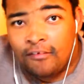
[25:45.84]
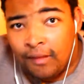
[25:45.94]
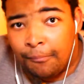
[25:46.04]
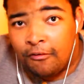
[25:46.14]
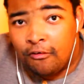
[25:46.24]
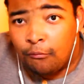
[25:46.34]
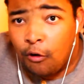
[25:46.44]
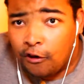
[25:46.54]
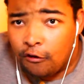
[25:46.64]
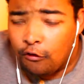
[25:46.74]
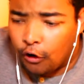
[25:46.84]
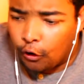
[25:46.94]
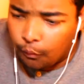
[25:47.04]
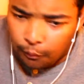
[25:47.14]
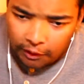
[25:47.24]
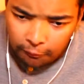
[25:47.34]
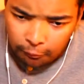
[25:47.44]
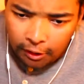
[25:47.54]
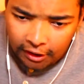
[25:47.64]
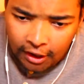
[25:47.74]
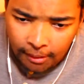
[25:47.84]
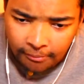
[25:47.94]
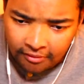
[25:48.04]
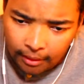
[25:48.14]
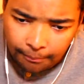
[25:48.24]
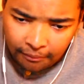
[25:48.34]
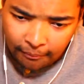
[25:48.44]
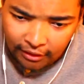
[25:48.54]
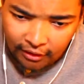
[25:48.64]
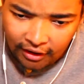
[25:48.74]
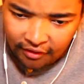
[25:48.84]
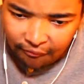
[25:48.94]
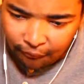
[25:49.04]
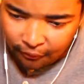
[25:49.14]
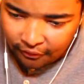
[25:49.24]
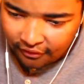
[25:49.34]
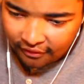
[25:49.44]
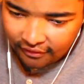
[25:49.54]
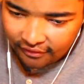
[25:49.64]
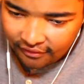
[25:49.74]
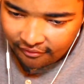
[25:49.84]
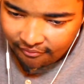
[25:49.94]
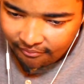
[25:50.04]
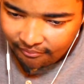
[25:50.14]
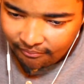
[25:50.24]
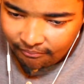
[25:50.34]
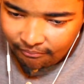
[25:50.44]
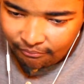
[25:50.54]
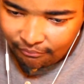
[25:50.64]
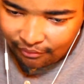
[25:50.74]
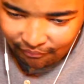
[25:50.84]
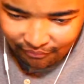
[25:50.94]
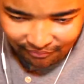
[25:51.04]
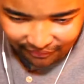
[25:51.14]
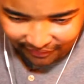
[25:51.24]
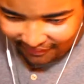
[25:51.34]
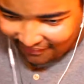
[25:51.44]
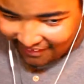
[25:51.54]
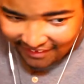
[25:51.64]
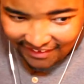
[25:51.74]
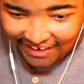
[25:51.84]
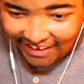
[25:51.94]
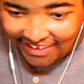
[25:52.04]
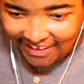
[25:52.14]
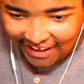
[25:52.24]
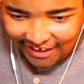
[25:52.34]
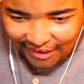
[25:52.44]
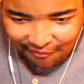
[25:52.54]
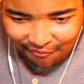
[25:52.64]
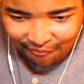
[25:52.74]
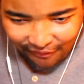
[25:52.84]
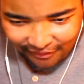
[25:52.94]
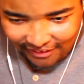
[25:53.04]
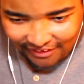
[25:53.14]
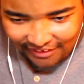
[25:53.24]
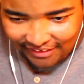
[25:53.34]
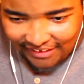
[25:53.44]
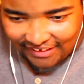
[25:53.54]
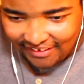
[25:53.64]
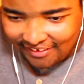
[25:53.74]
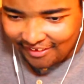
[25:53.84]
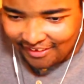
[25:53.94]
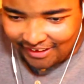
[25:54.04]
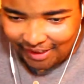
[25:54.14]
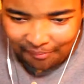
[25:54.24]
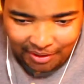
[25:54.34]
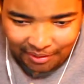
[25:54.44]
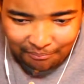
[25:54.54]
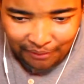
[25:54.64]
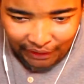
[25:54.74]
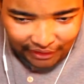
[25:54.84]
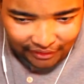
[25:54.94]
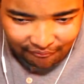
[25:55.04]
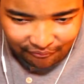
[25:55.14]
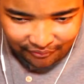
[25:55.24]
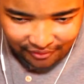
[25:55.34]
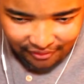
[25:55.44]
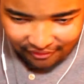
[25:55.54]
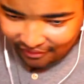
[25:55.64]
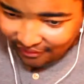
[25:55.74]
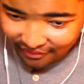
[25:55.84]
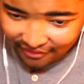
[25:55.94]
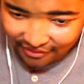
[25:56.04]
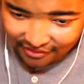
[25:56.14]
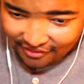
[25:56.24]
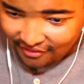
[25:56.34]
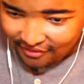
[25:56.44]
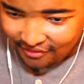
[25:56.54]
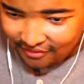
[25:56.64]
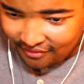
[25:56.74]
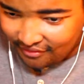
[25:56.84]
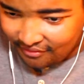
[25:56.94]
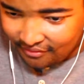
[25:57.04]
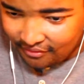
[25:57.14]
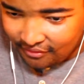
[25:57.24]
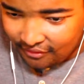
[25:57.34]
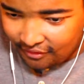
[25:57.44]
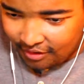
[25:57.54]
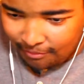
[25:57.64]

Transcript: So I had to go and like troubleshoot it and like restart the emulator and restart my controller and like change the plugin and all this stuff. So that's why this happened. Kind of anticlimactic, but that's what happened.